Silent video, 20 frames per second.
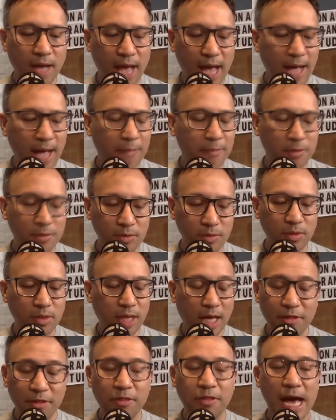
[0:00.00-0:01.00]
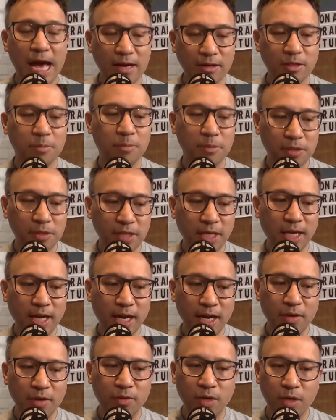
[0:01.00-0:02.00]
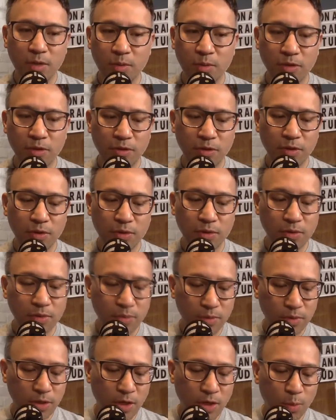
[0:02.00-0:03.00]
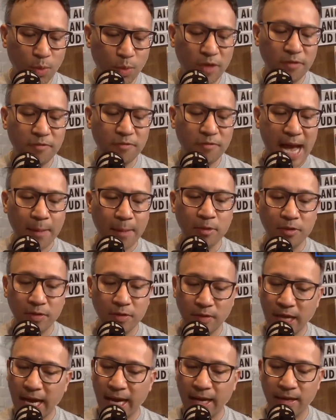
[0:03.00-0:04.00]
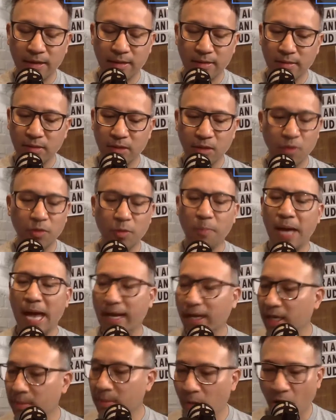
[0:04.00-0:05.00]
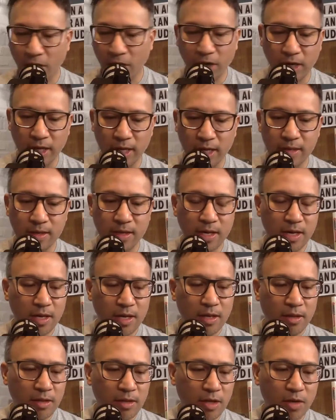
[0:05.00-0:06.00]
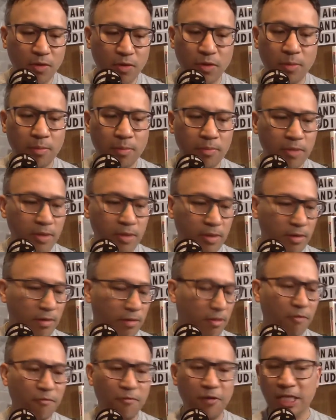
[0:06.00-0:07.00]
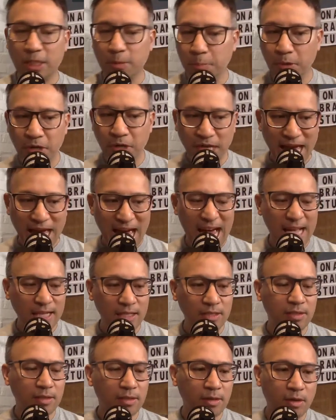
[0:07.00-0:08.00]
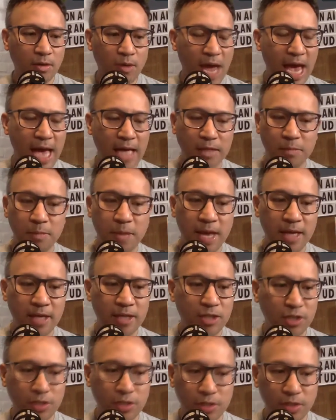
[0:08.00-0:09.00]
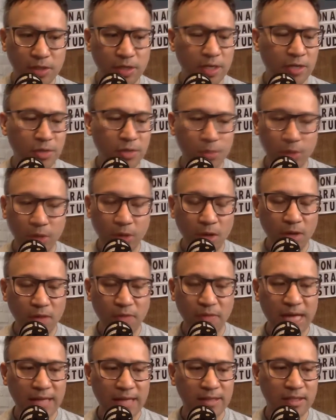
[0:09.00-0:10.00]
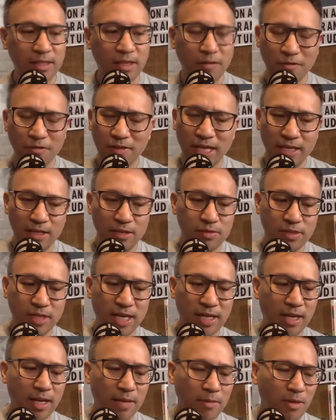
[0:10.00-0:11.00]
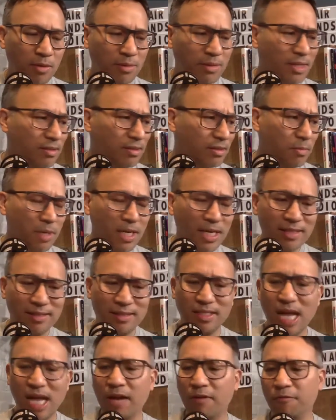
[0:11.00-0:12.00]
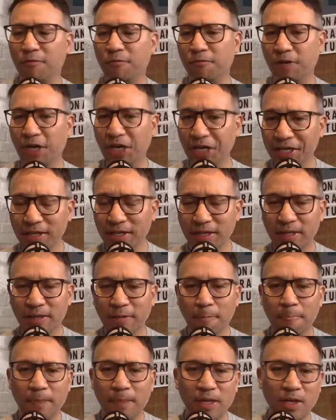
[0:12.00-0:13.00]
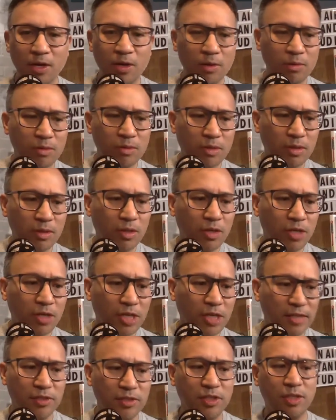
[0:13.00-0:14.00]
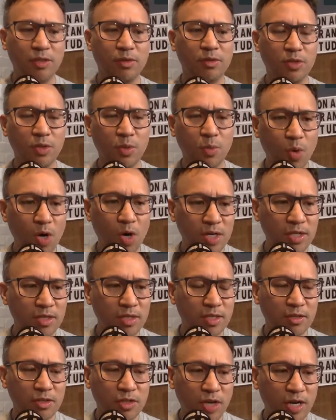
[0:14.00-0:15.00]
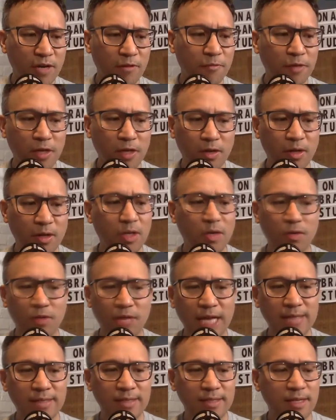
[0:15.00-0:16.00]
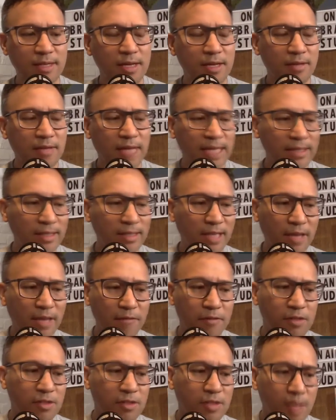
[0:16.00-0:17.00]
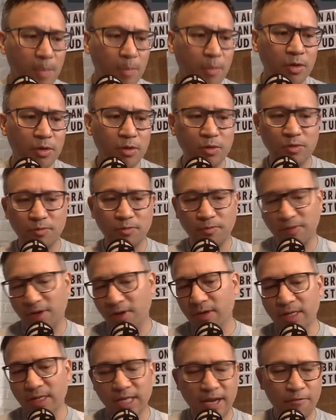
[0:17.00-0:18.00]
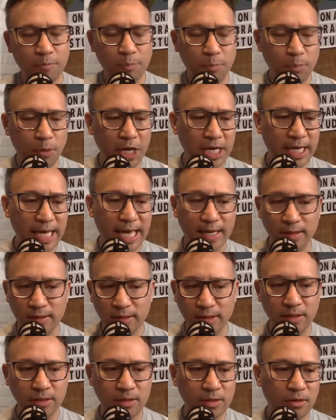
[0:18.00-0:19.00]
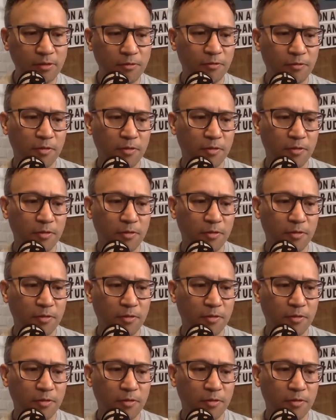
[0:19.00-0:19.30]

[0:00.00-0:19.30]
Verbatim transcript: Absolutely. 1,000% I agree with you. You know, we've dabbled in that, you know, the back-end marketing, you know, the Facebook ads, you know, ads manager and doing all of that stuff. And like you said, you know, to me, it's not fun. You know, looking at the zeros and ones and trying to figure out, you know, that's left to someone who's very left brain analytical. For